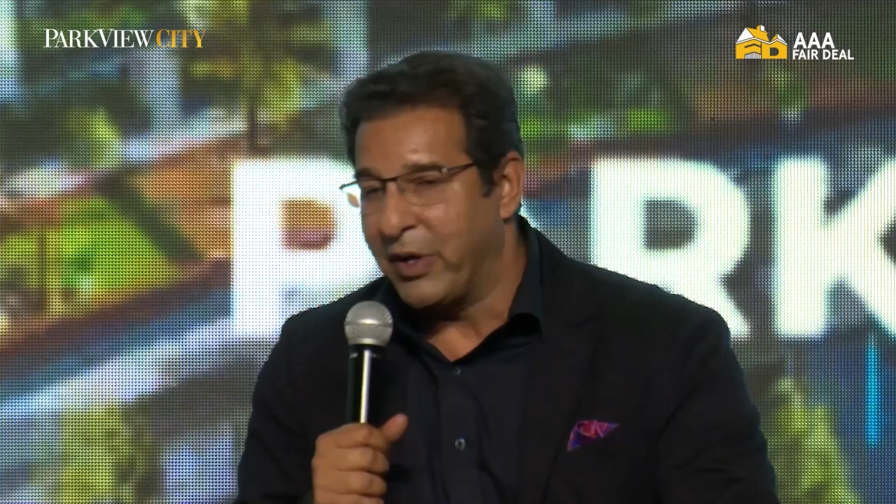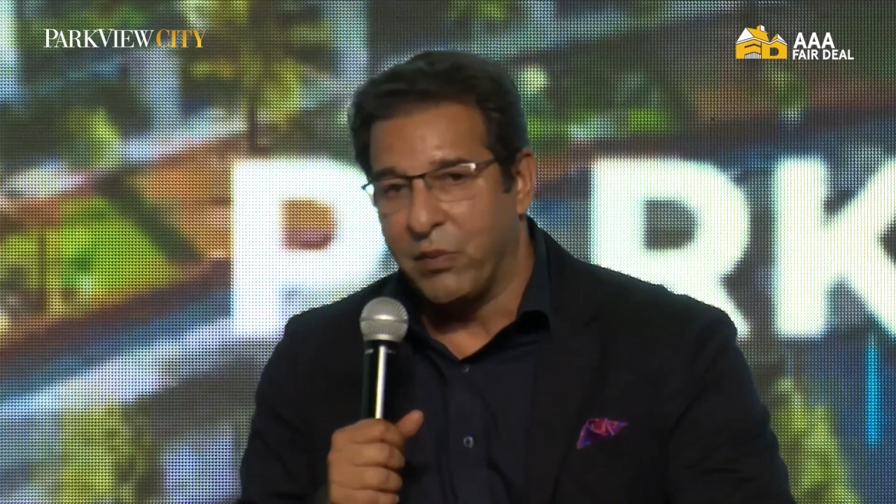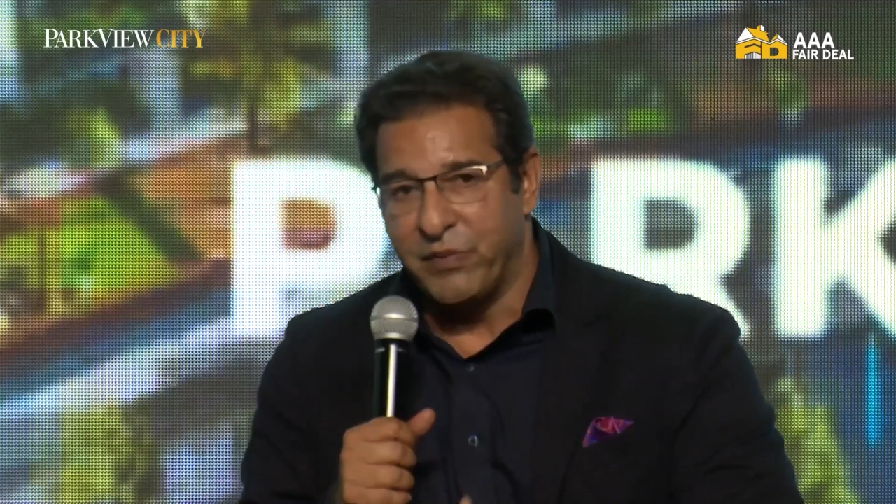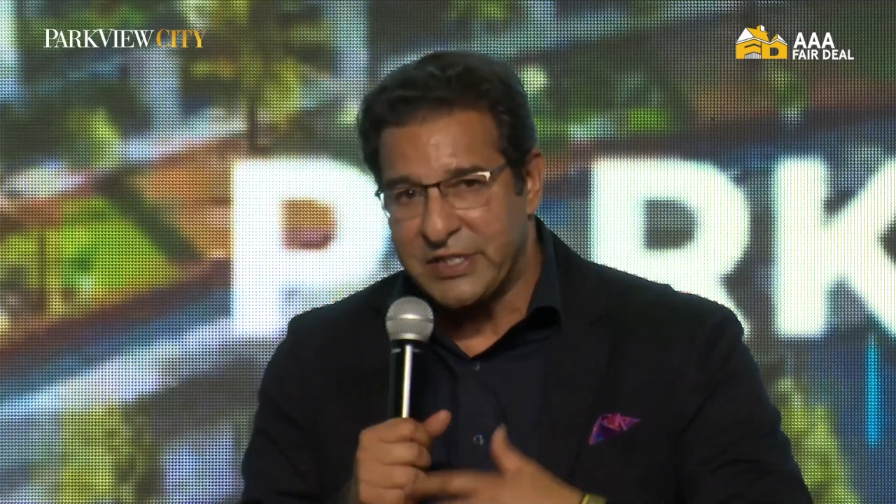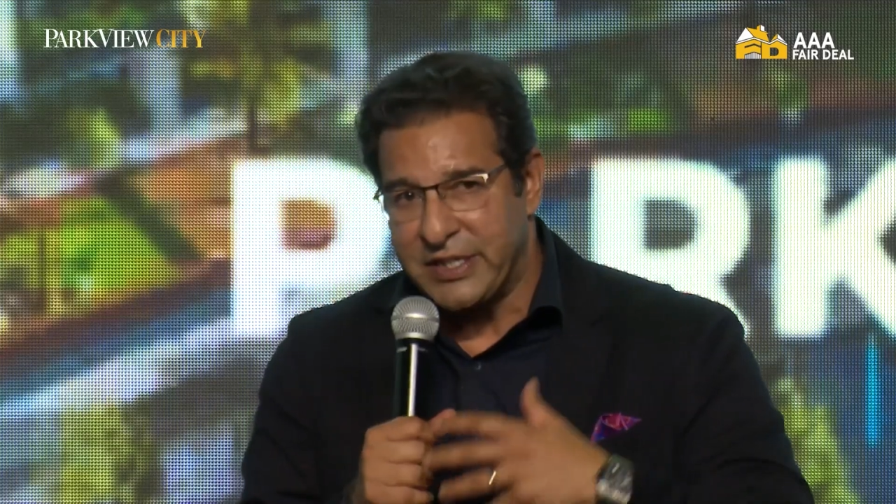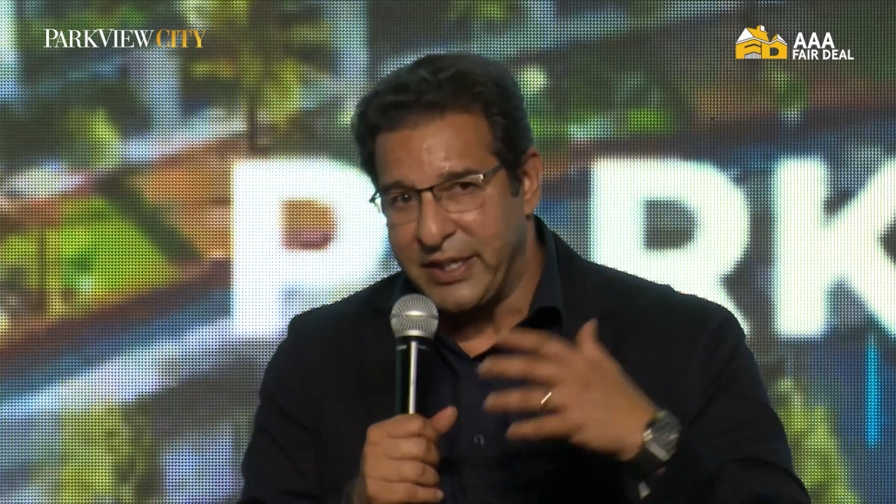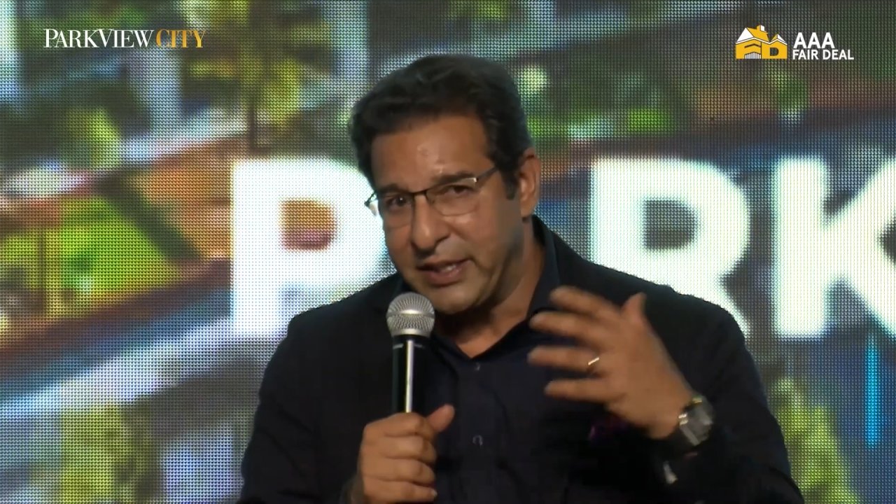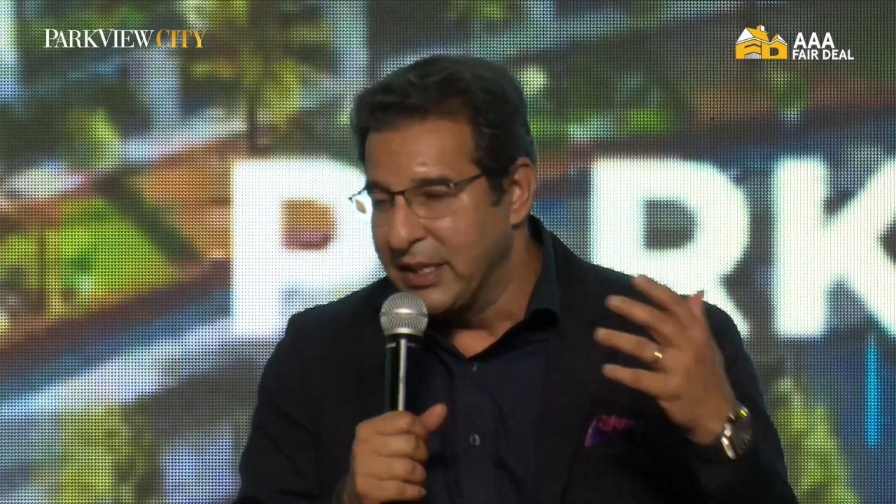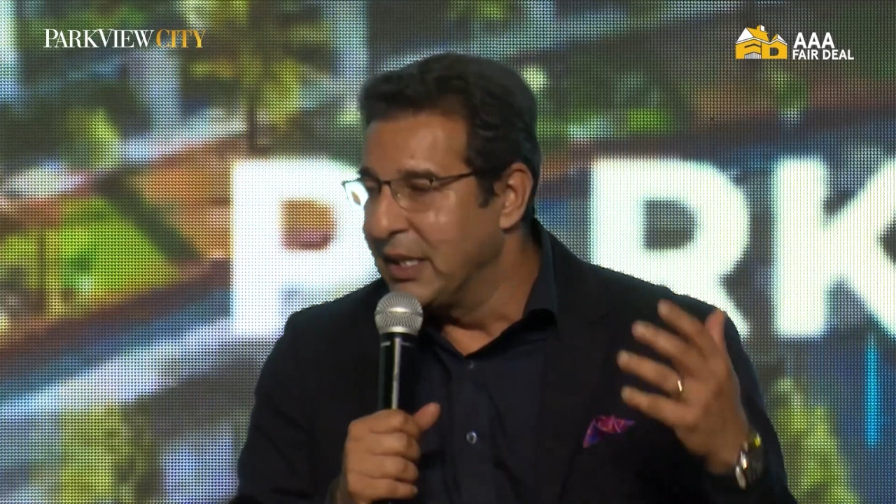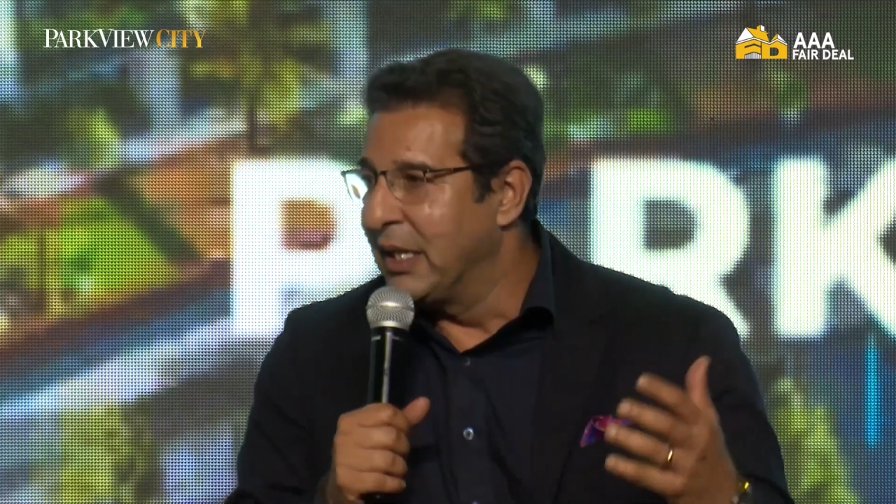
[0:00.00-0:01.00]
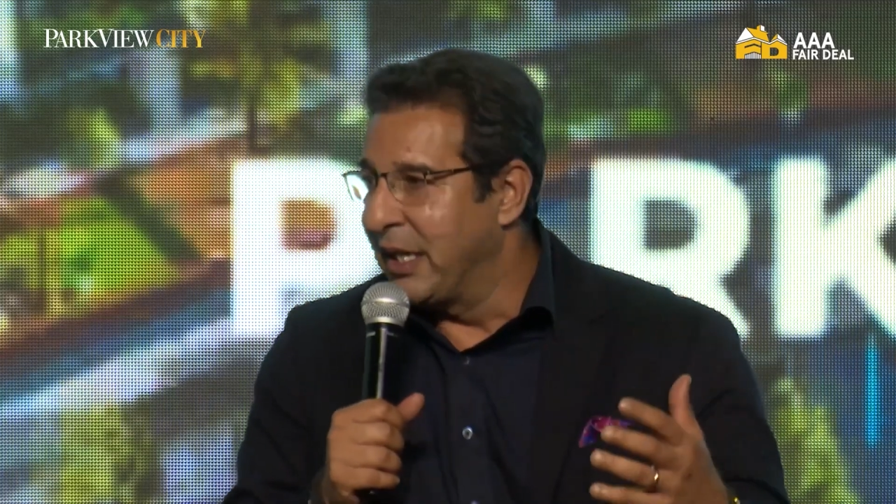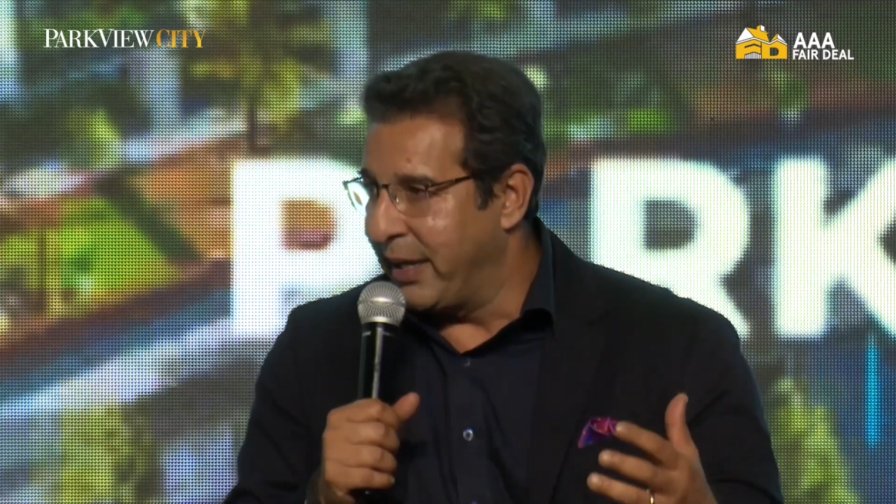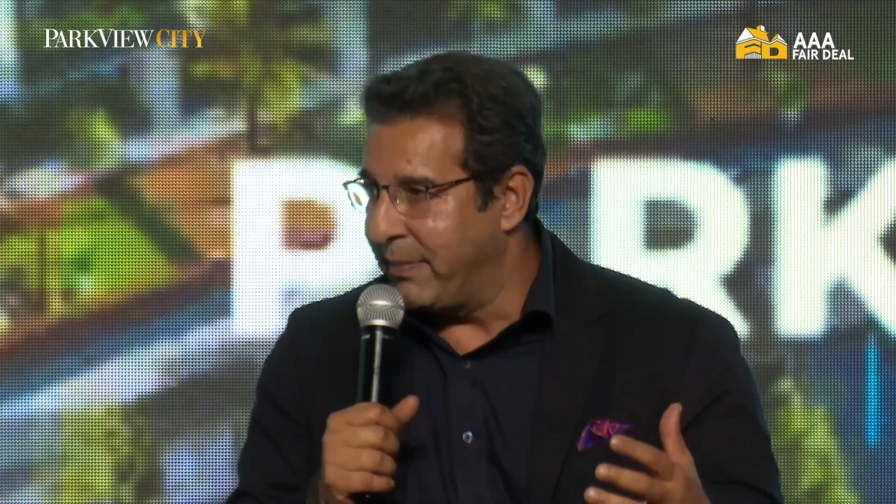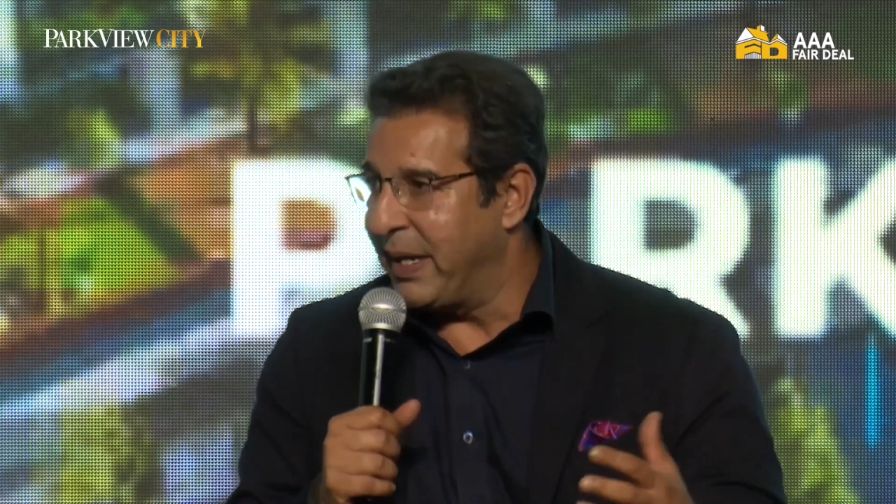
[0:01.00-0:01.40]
obviously him